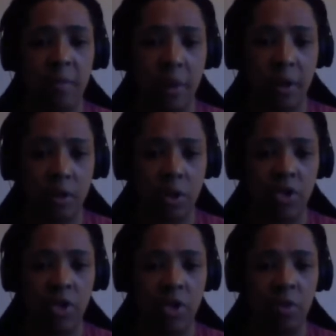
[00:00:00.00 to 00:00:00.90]
the
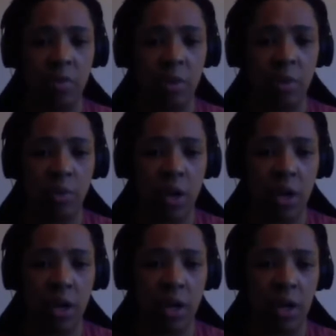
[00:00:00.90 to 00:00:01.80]
government, question the
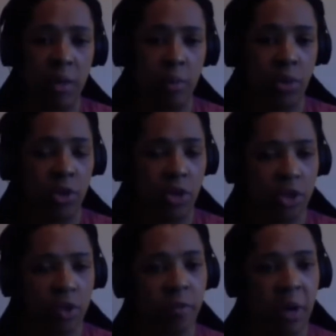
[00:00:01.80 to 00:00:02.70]
people who are in
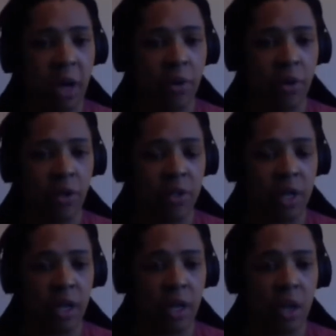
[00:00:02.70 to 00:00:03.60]
positions of power,
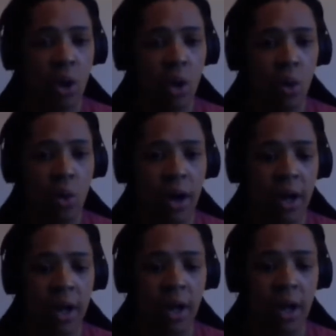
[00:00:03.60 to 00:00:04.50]
to say
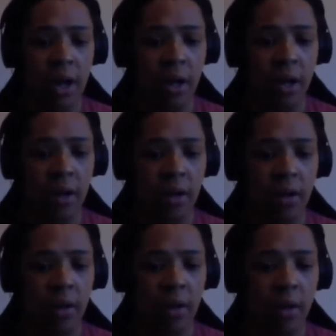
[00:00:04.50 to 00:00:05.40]
why
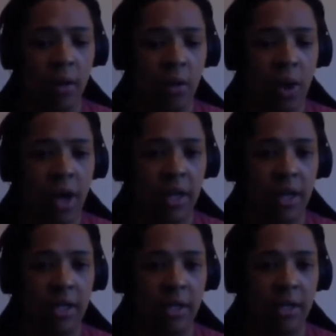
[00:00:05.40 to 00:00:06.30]

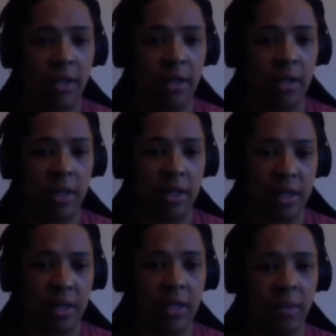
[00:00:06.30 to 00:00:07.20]
is a
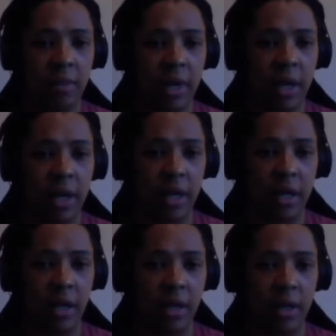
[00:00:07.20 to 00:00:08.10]
system like
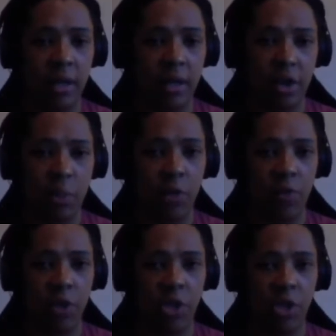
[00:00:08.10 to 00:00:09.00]
direct
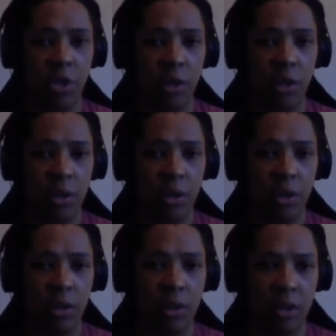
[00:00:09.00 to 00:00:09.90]
provision
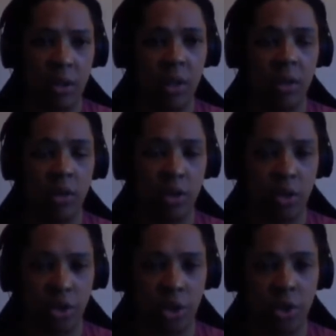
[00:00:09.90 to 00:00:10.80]
still
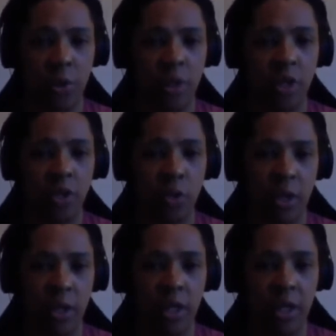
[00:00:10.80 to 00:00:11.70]
continuing
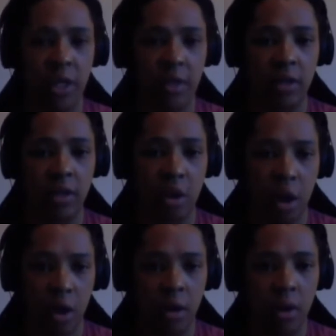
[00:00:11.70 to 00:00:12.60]
20 years
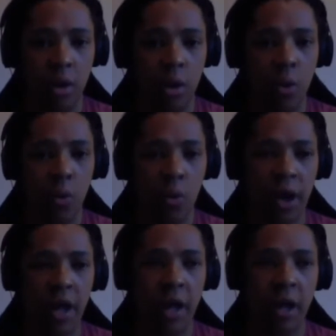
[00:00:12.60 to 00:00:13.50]
on?
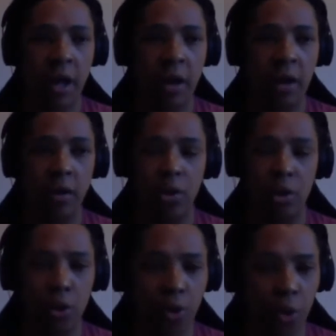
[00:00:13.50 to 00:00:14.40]
Why are
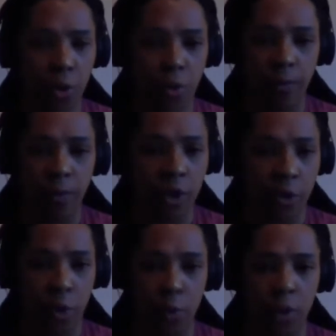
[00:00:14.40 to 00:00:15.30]
fully
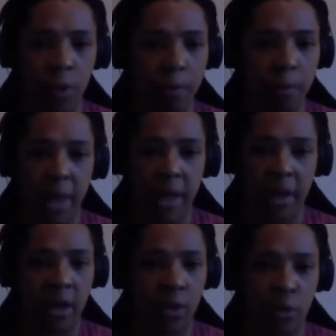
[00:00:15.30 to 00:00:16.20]
grown
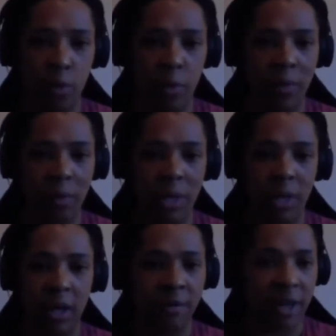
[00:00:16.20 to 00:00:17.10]
men and women
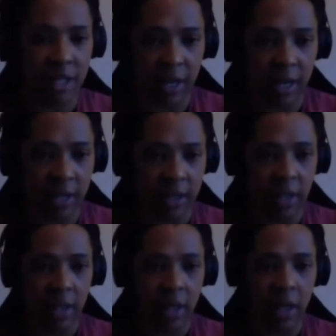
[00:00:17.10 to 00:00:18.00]
being infantilized?
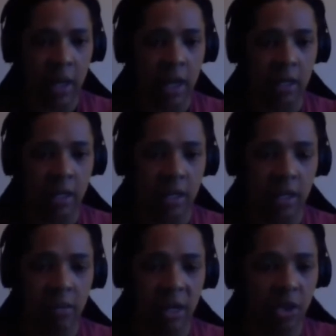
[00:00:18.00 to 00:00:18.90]

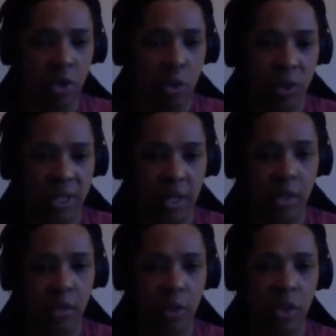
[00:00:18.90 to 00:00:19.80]
It makes no
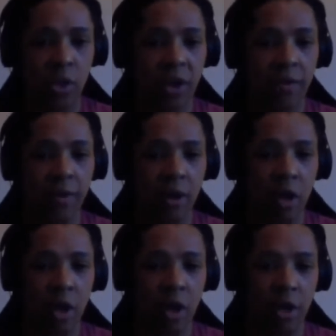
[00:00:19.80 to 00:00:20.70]
sense
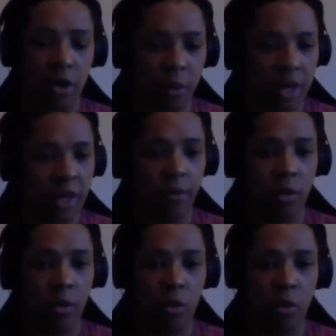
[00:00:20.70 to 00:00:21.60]
whatsoever on a human
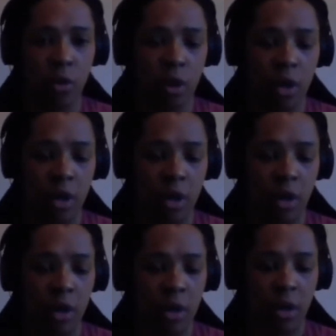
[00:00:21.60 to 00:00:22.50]
level or on
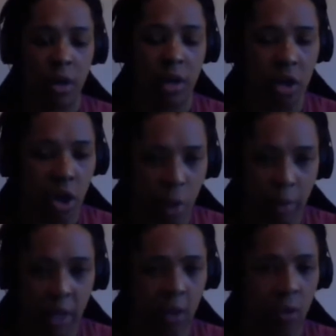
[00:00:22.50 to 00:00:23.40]
a
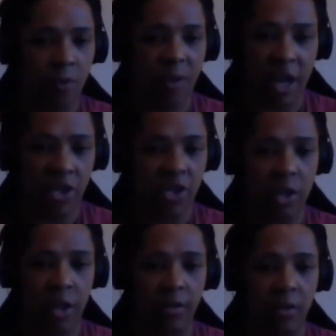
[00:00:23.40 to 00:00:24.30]
economic or
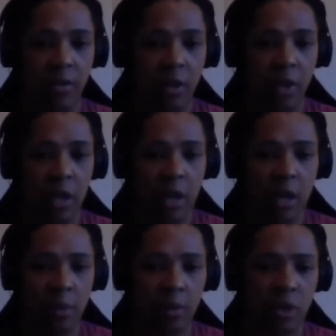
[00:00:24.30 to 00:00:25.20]
financial level.
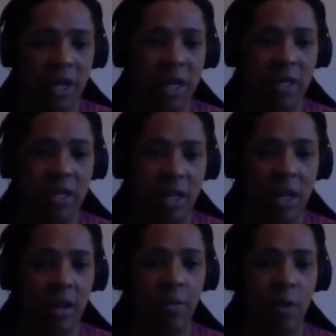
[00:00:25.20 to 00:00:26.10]
So I guess
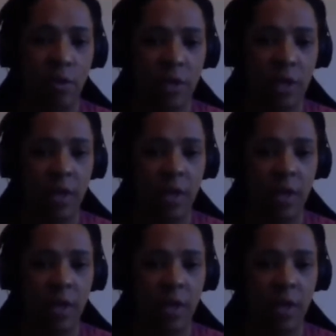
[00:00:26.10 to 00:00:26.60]
getting involved